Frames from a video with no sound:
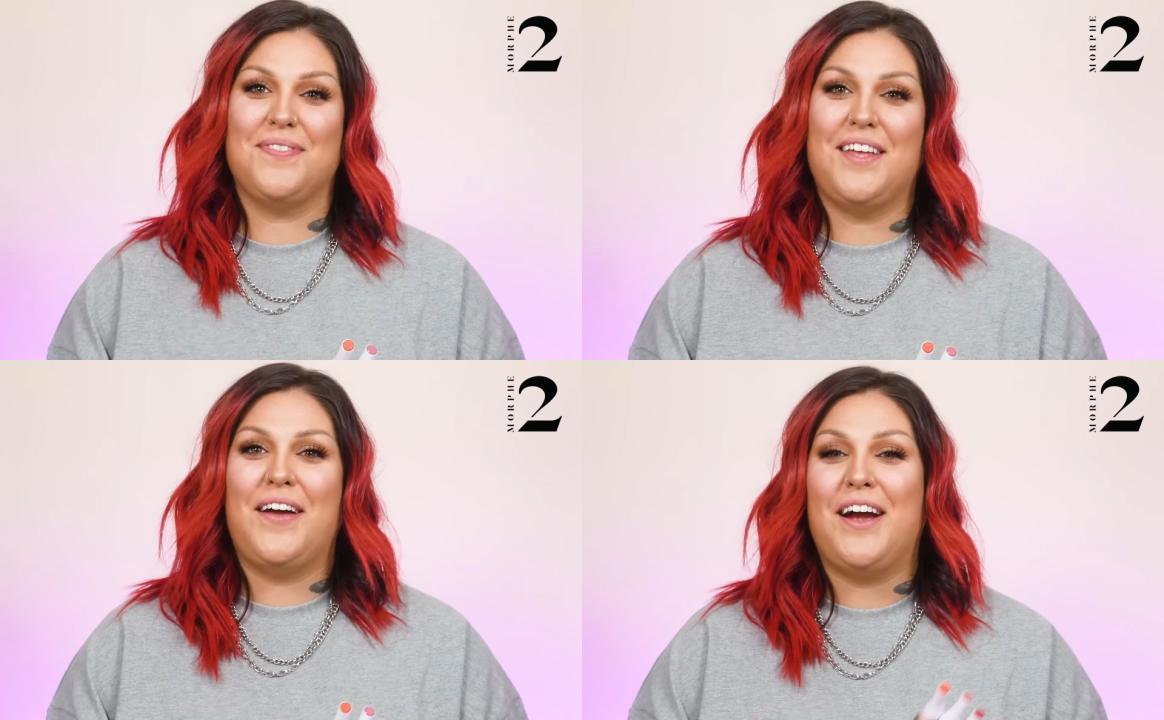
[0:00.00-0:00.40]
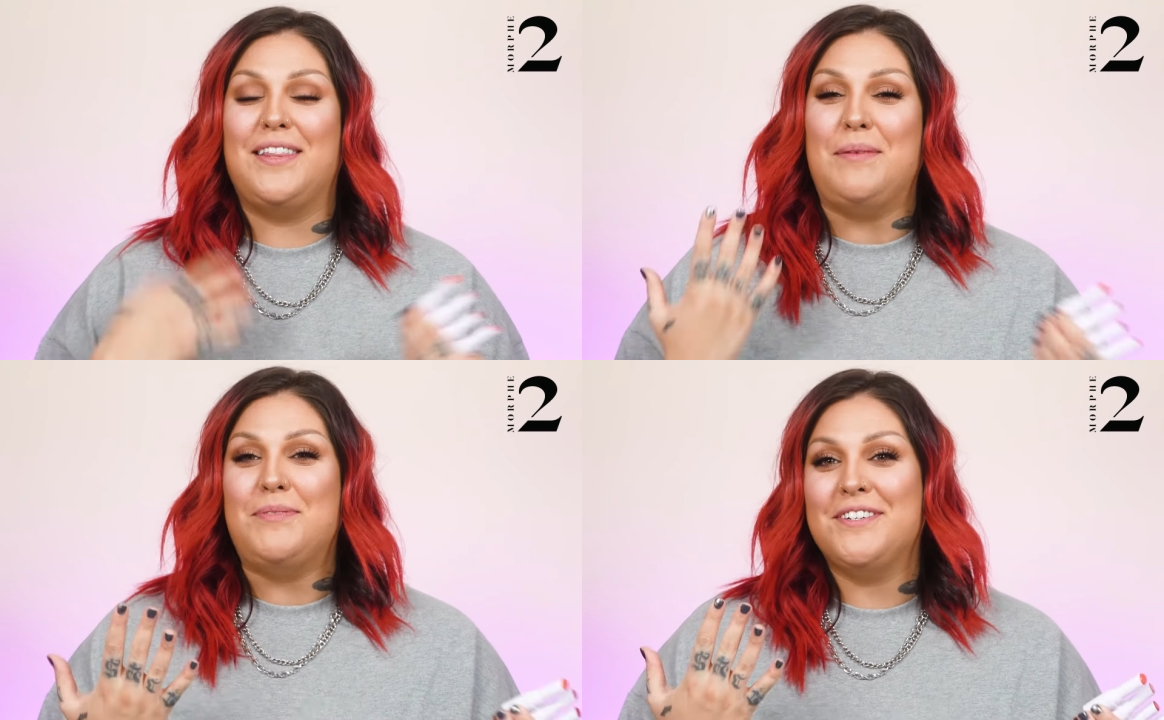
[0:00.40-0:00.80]
Okay, our
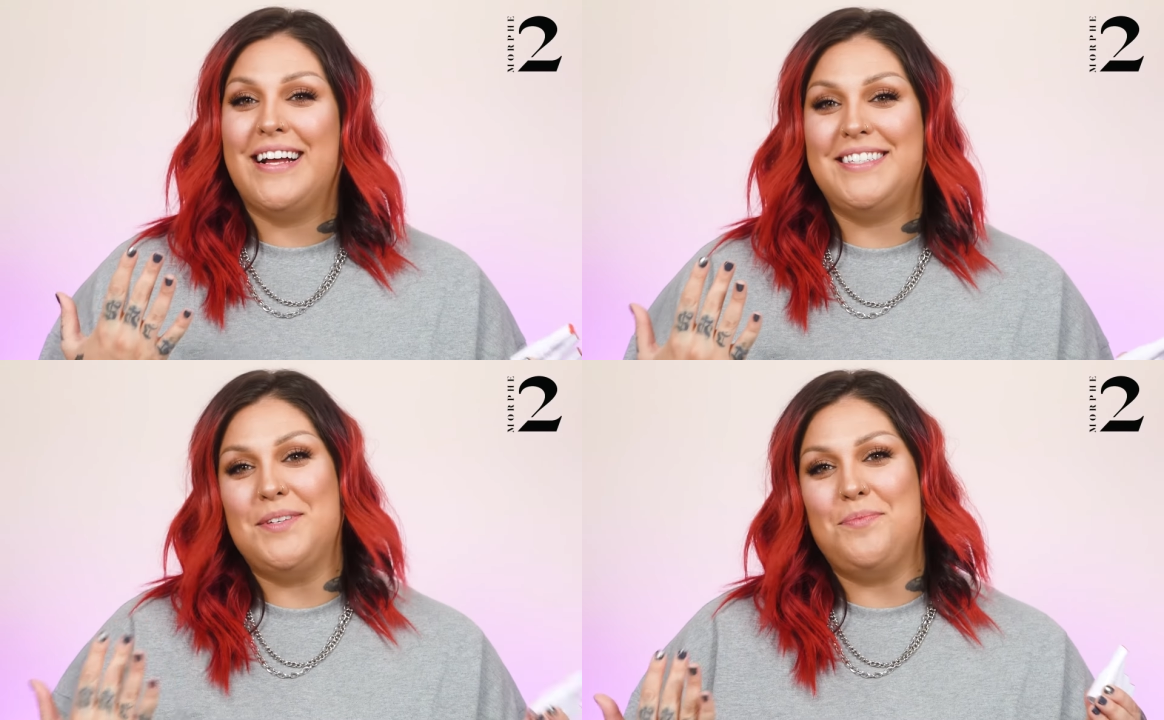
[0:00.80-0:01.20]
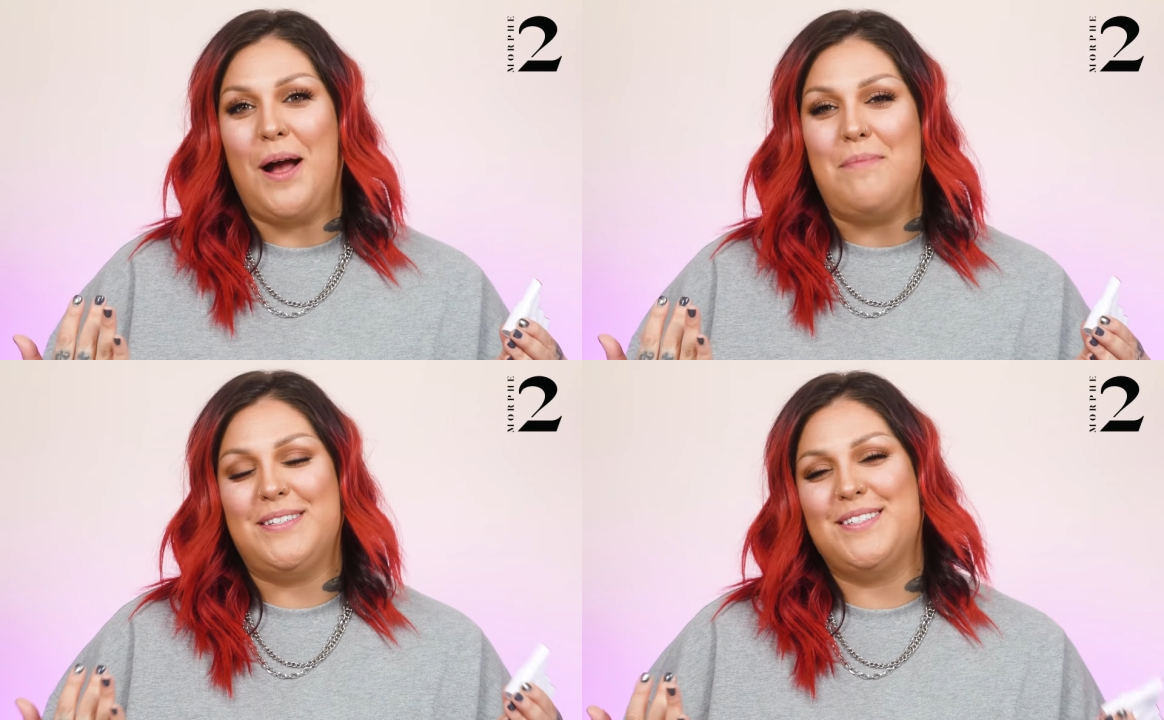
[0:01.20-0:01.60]
lips are nice and
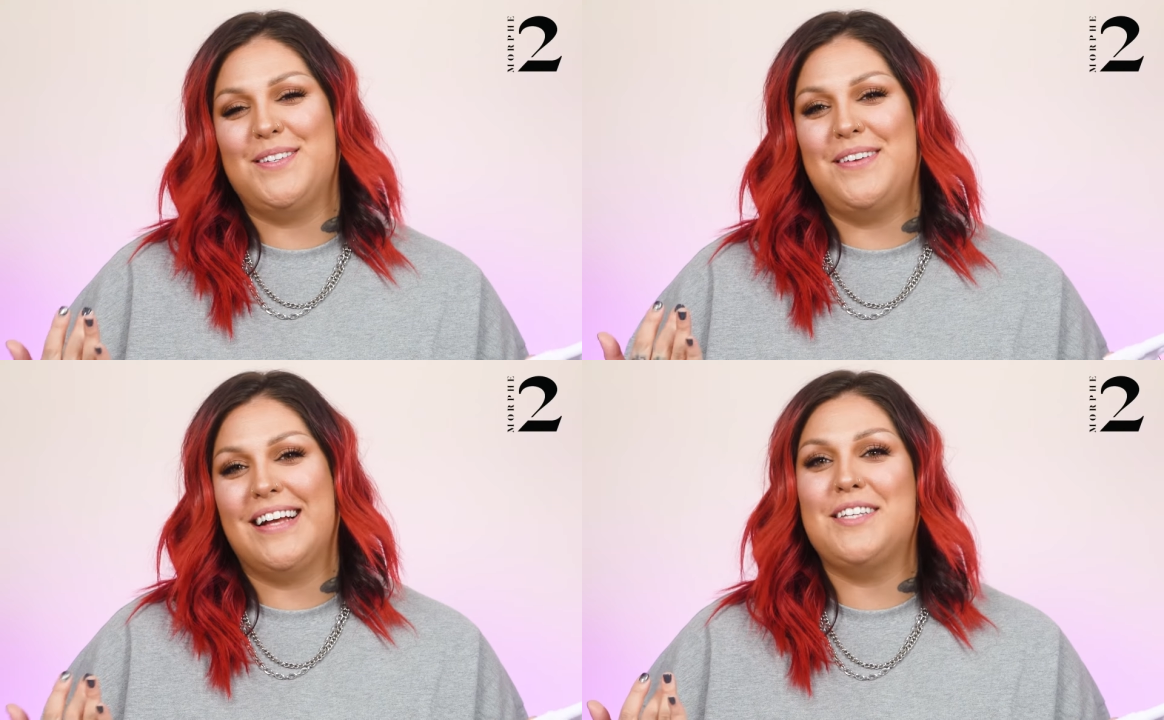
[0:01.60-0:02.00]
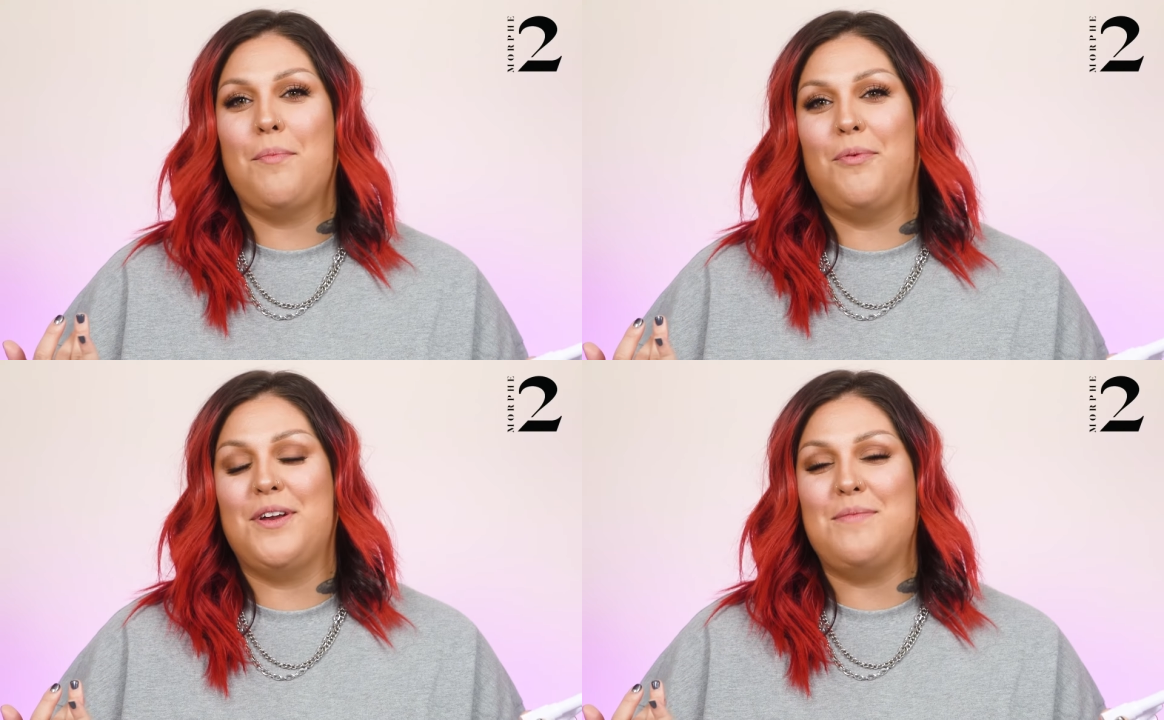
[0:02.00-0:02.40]
prepped, so next
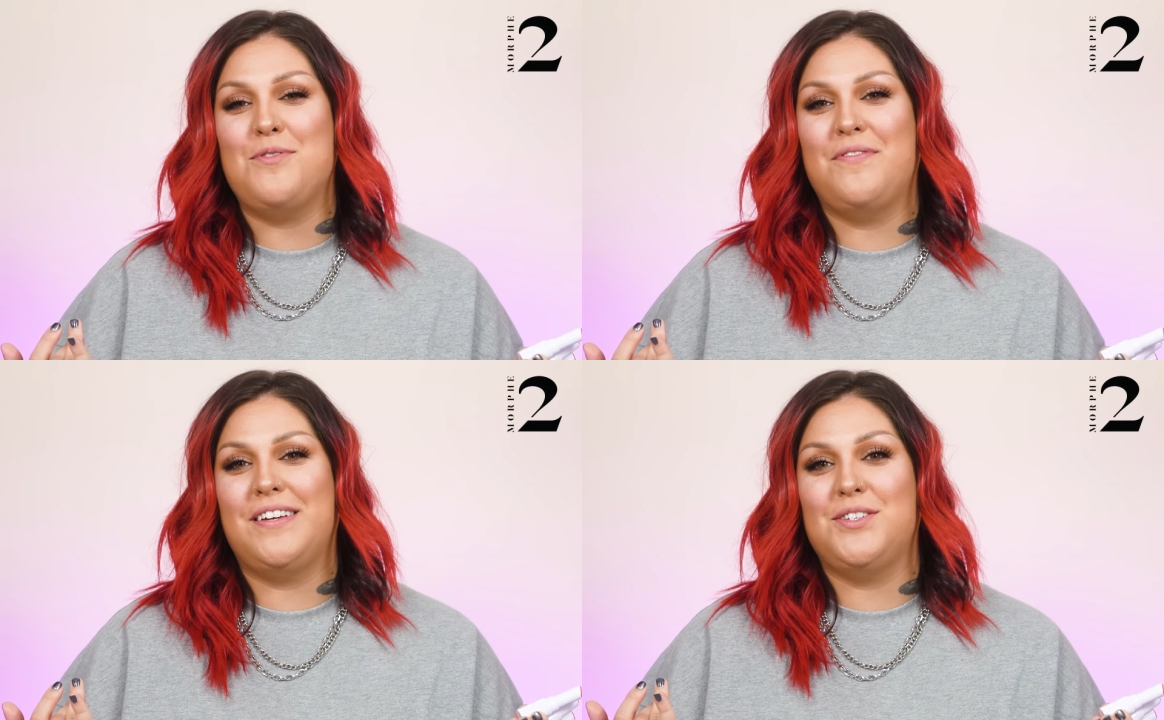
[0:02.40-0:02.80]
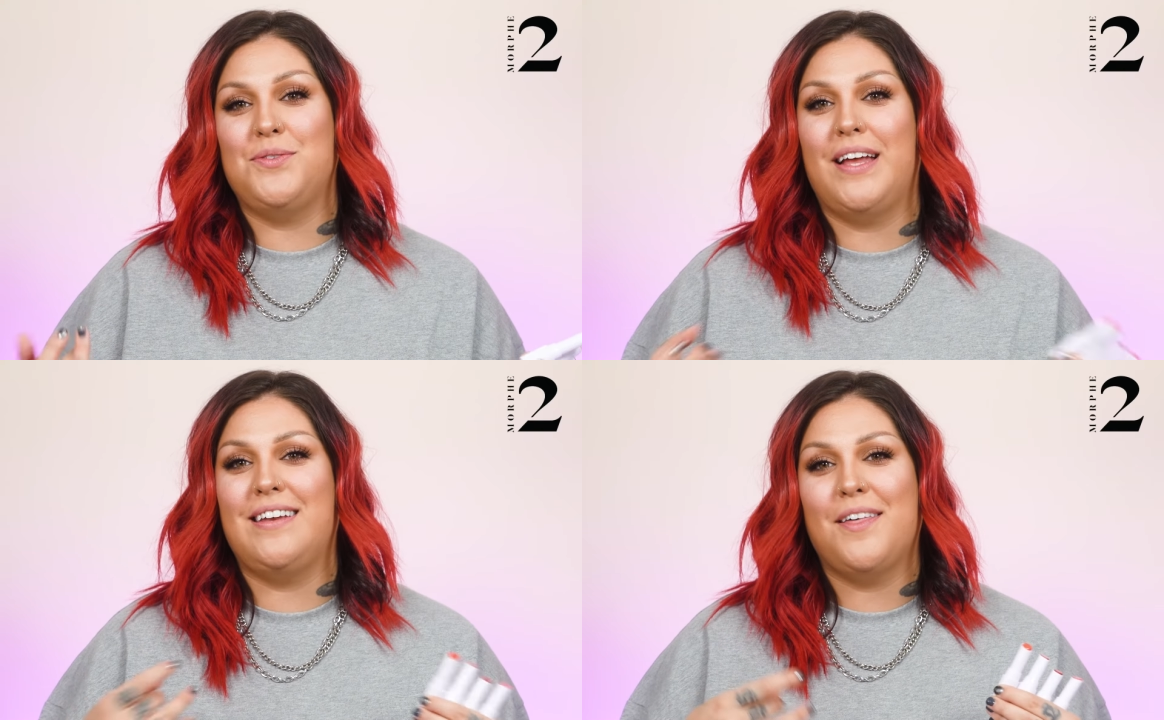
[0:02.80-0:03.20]
up we're gonna move
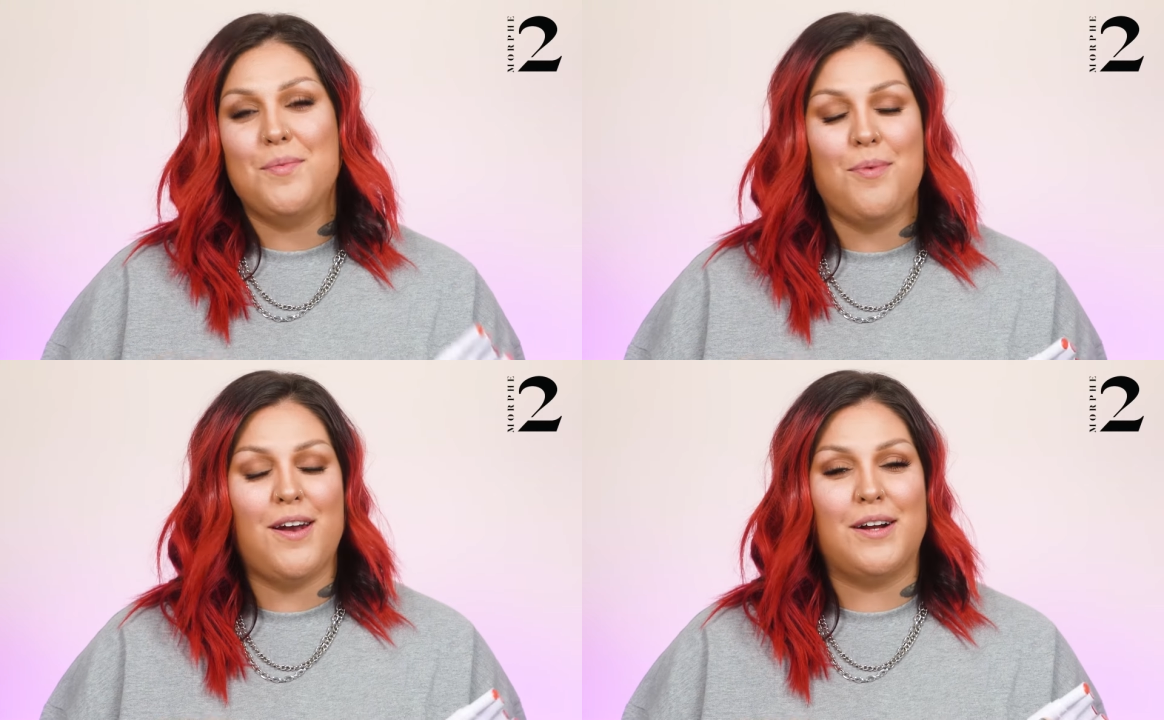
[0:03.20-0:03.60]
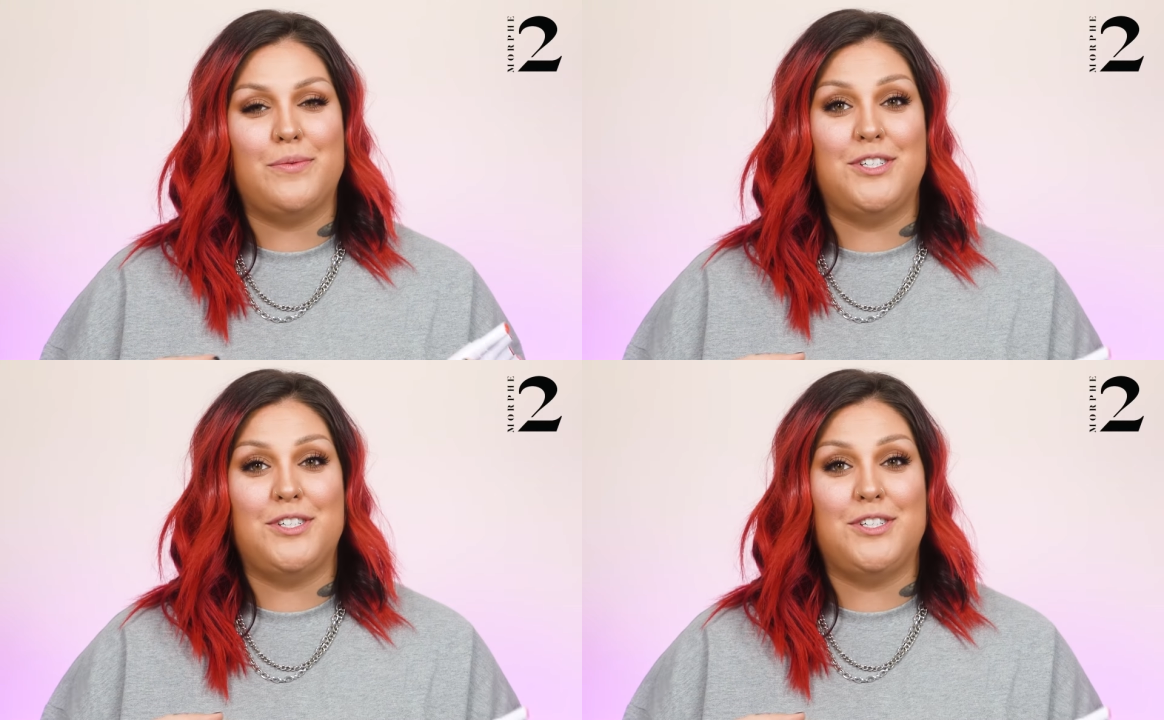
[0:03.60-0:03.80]
into another product,